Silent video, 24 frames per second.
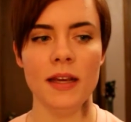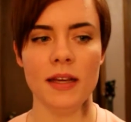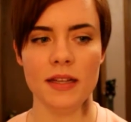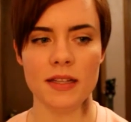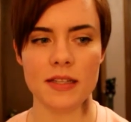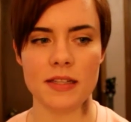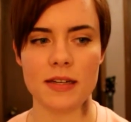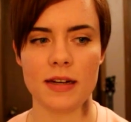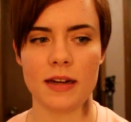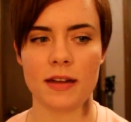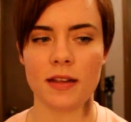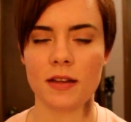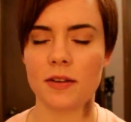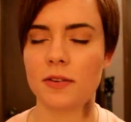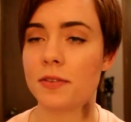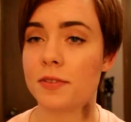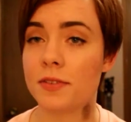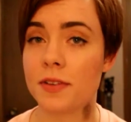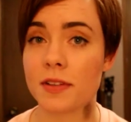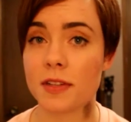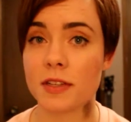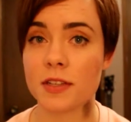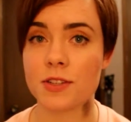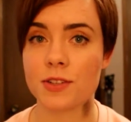So now that we've
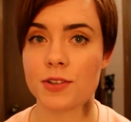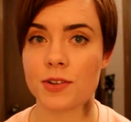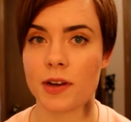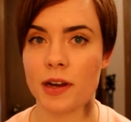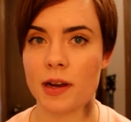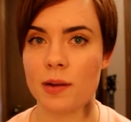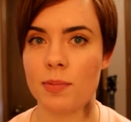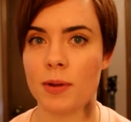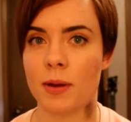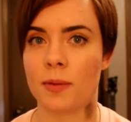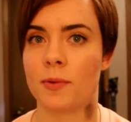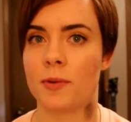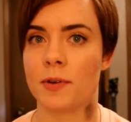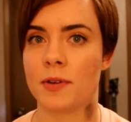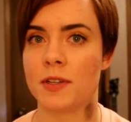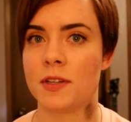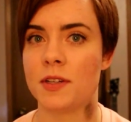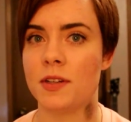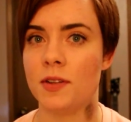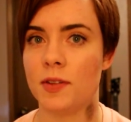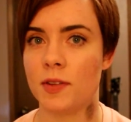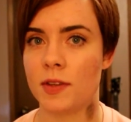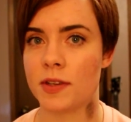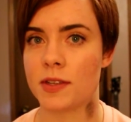done the scrape, I'm going
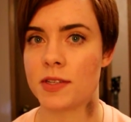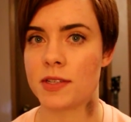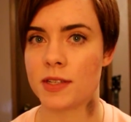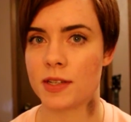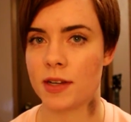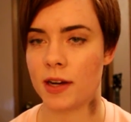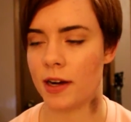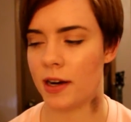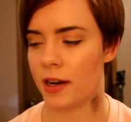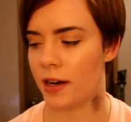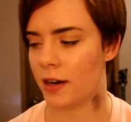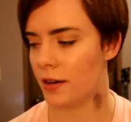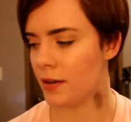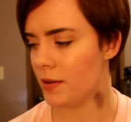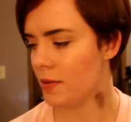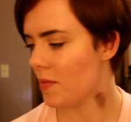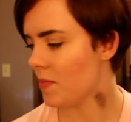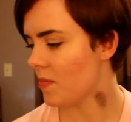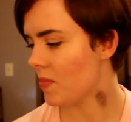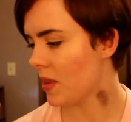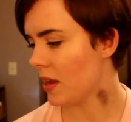to do the scar.